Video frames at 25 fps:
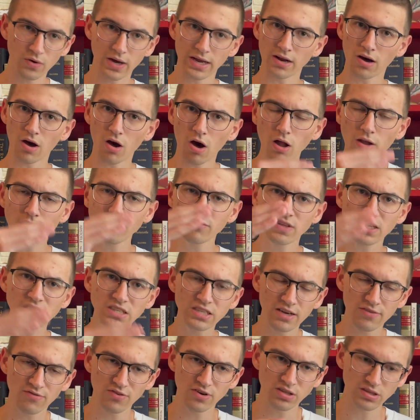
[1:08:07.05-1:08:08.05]
and all of these
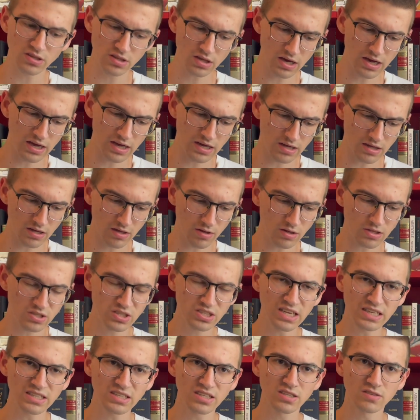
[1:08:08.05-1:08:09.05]
different
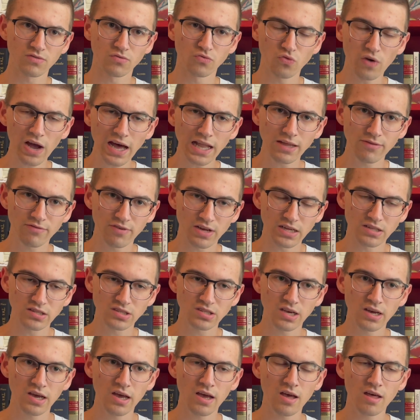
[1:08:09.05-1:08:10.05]
senses of
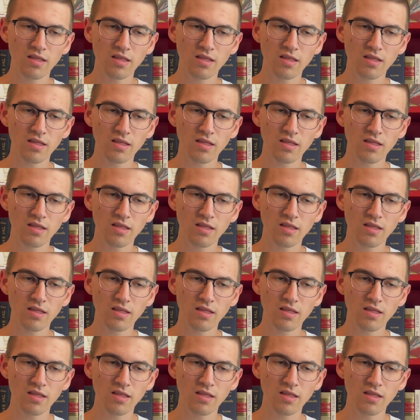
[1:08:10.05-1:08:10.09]
relevance,